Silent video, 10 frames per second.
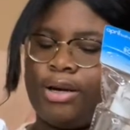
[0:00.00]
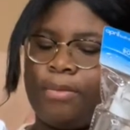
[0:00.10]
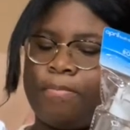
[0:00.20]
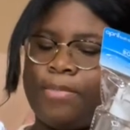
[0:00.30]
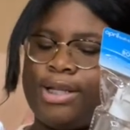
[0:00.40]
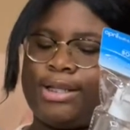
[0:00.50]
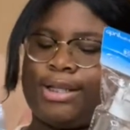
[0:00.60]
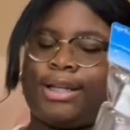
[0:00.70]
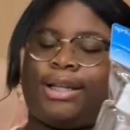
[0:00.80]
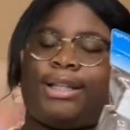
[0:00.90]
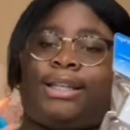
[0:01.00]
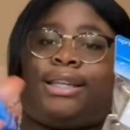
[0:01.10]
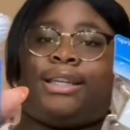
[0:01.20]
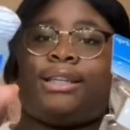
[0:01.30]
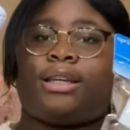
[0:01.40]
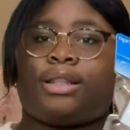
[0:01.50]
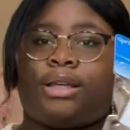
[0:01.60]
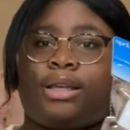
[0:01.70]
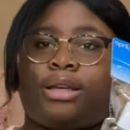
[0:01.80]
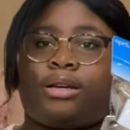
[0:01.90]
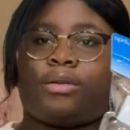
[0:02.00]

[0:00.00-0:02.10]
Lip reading: Mint Clean thing,